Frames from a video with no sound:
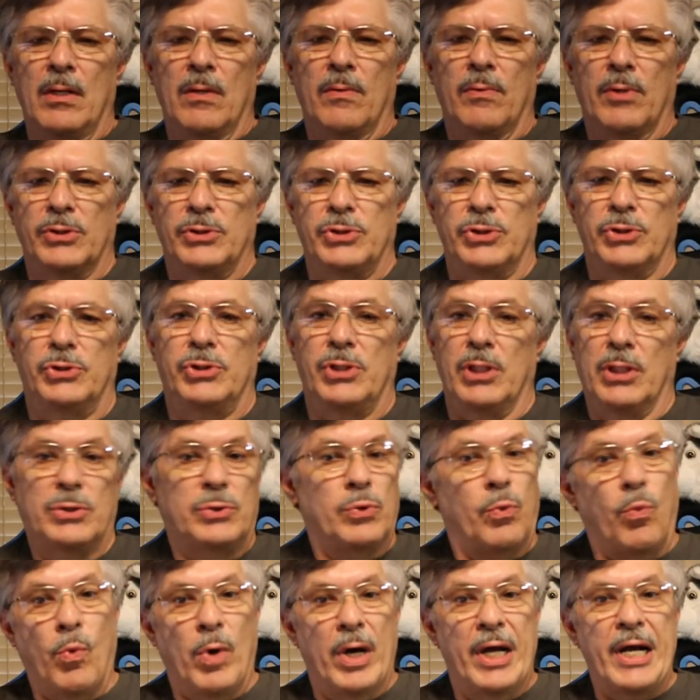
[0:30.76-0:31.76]
which is
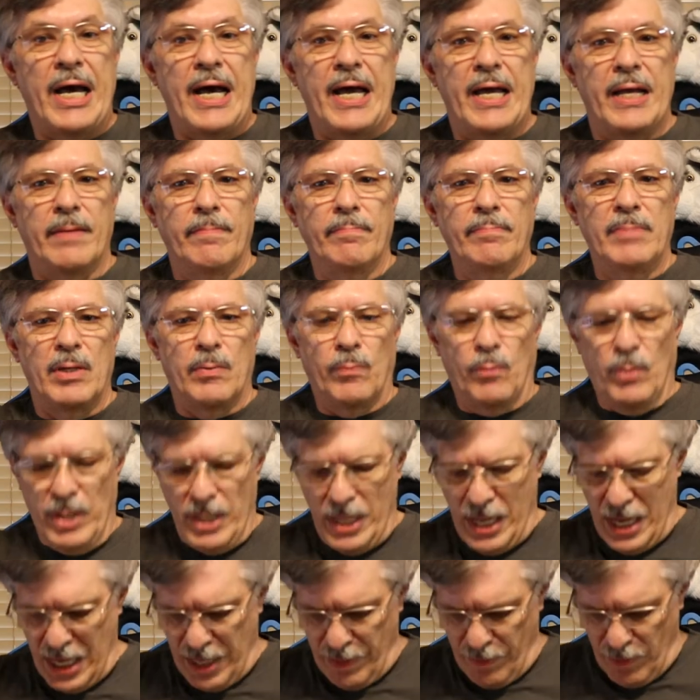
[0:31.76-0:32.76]
just one item and
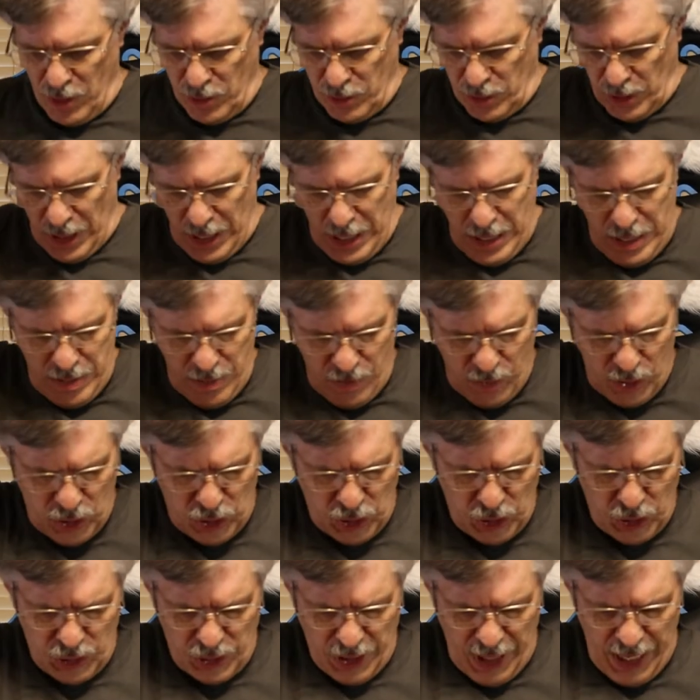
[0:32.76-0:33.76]
one item only,
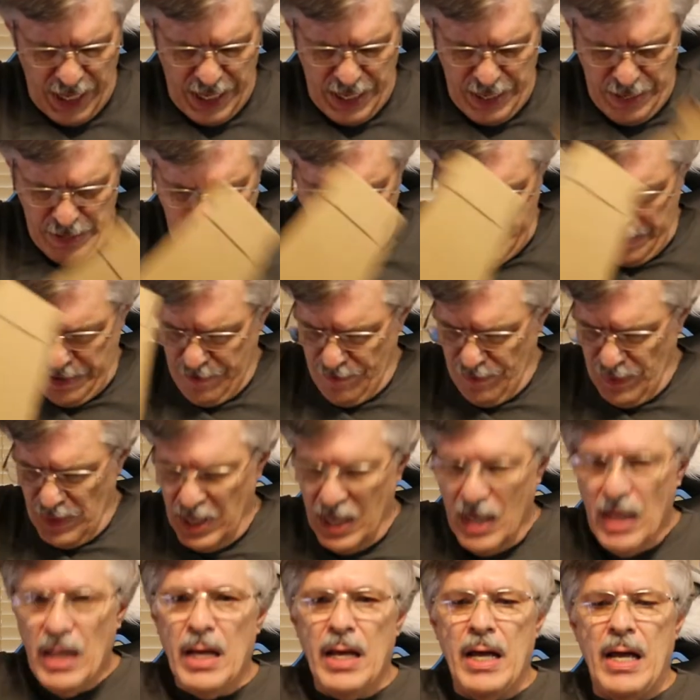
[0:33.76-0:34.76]
which is a
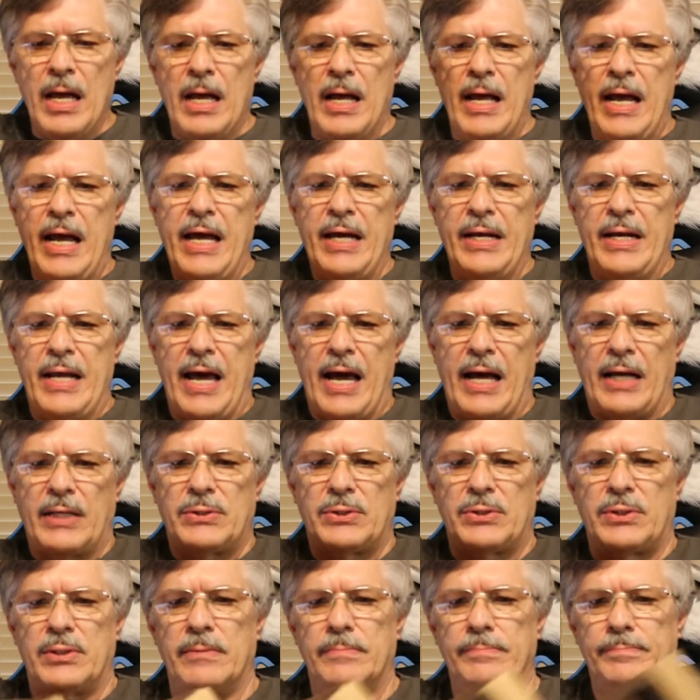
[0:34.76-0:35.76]
hand
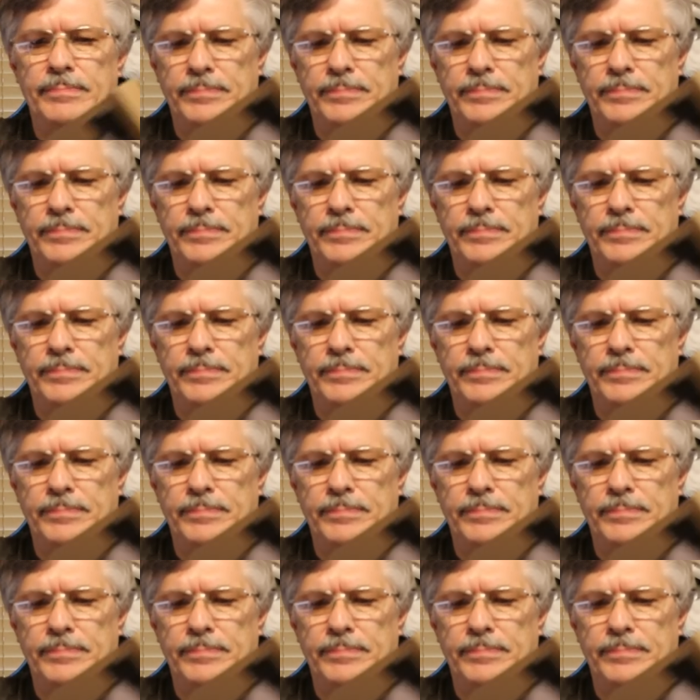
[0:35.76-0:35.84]
axe